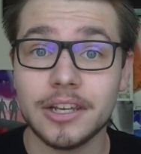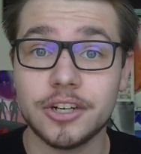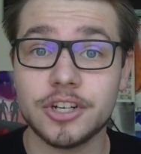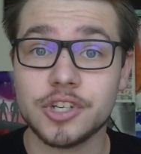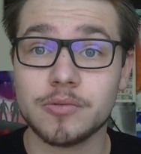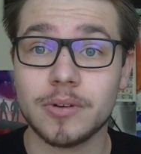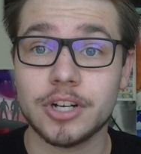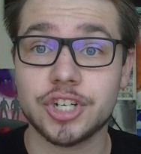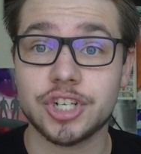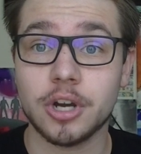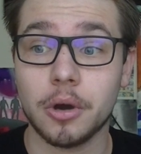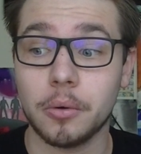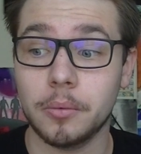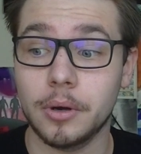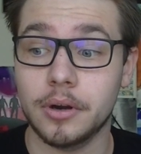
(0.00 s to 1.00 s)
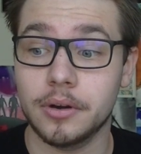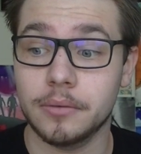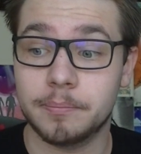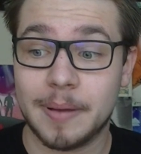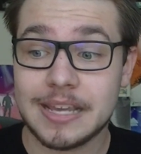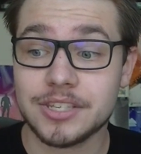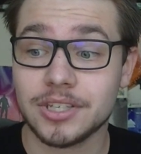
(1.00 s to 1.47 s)
You just want to show
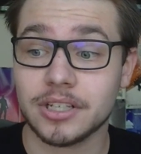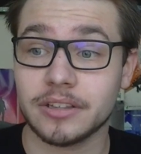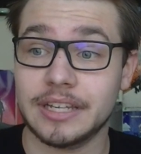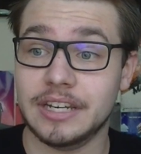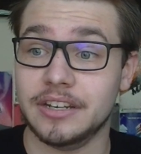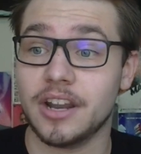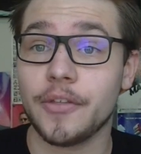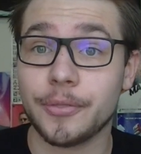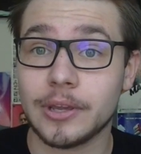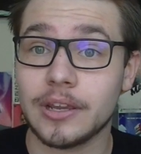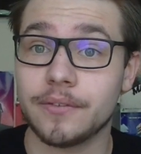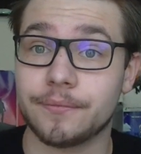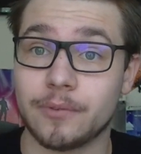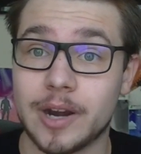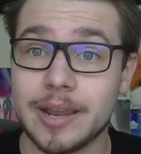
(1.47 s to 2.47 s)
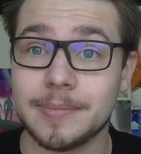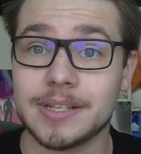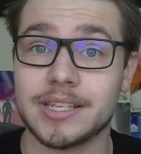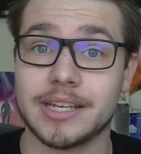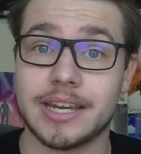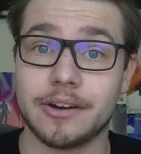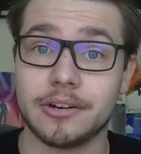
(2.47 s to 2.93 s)
basically nothing in frame
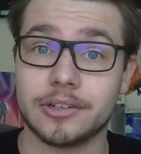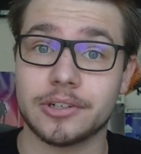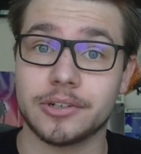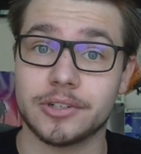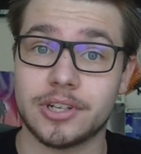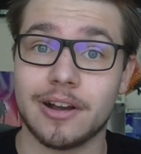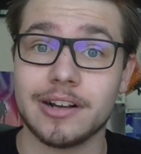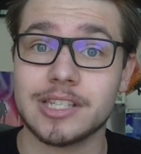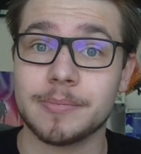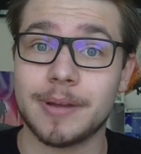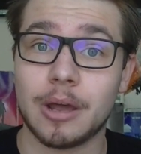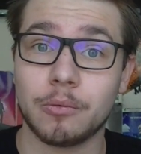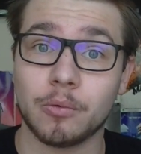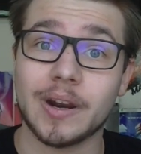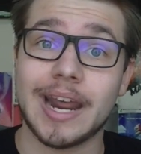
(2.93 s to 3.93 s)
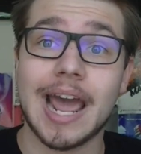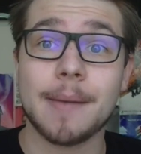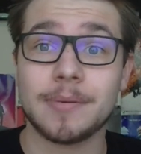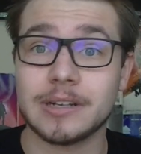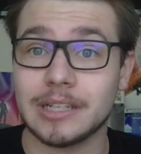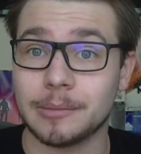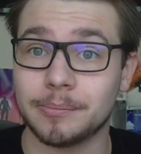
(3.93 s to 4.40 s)
as a character talks about what
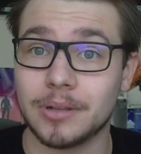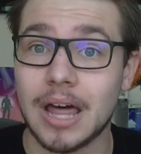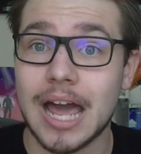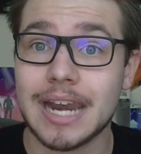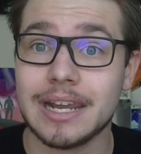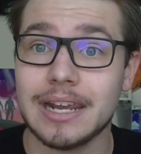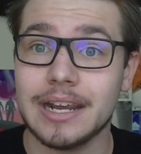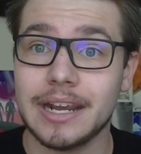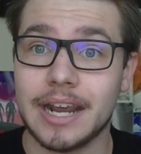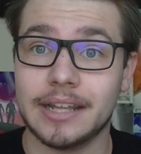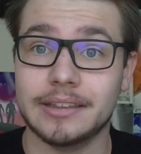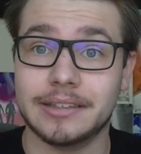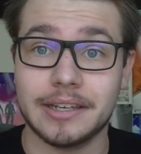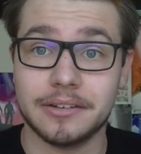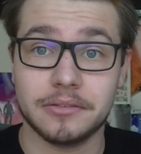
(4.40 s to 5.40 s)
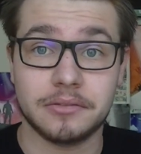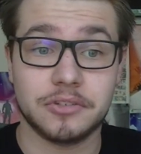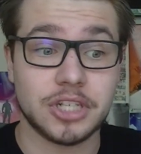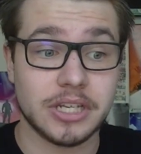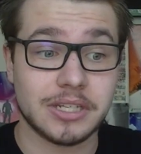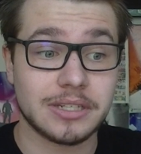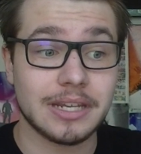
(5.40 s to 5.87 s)
happened in the plot, and then
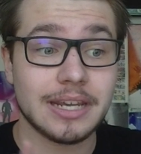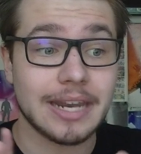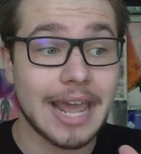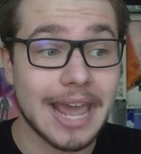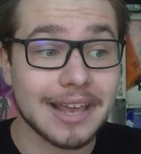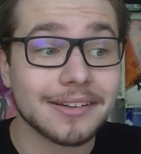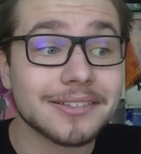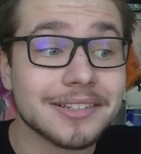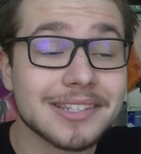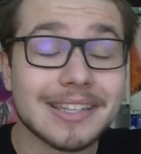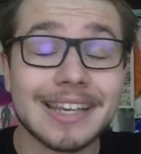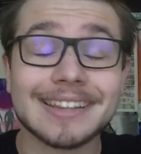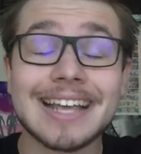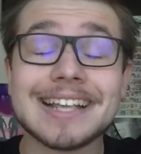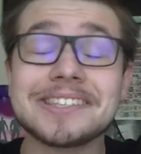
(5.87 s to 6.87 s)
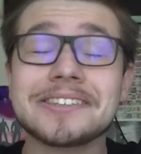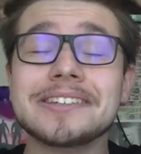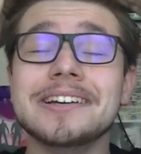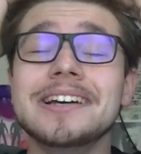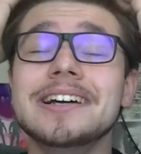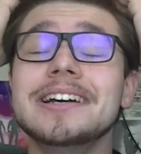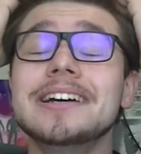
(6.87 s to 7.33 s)
just, it ends? Like, that's...